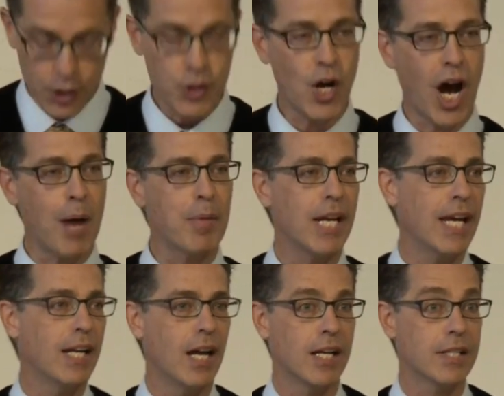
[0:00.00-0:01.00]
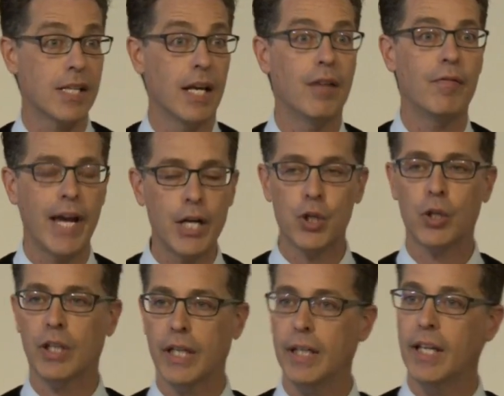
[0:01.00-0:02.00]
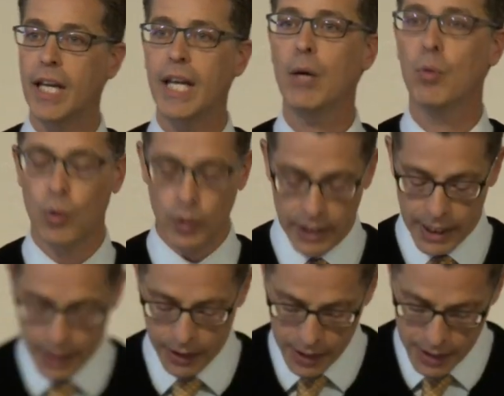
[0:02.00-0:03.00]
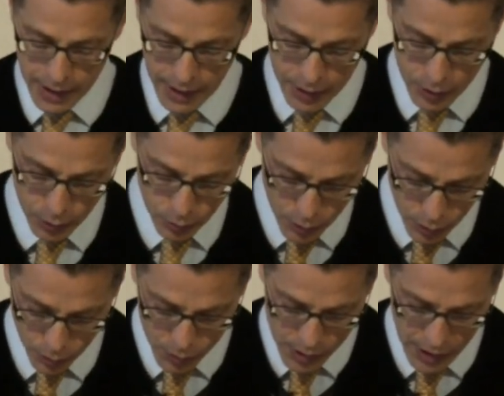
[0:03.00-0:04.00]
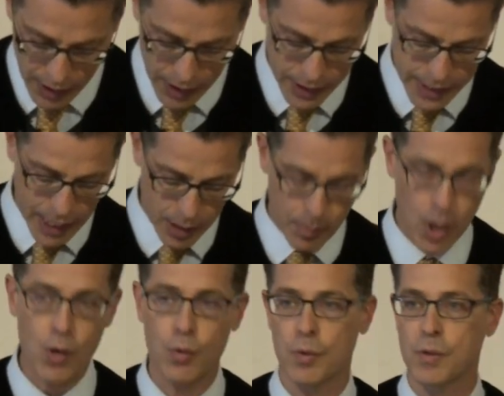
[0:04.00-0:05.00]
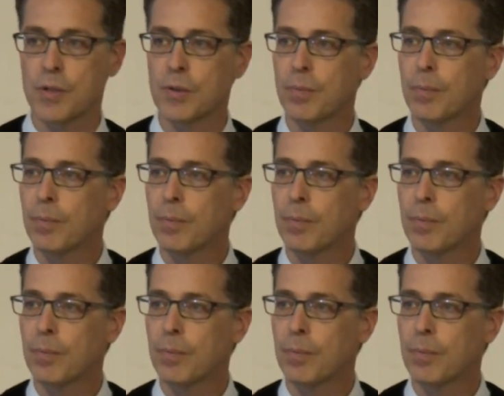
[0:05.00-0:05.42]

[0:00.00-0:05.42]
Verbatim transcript: dominate us, and eventually it will lead indeed to those dead bones.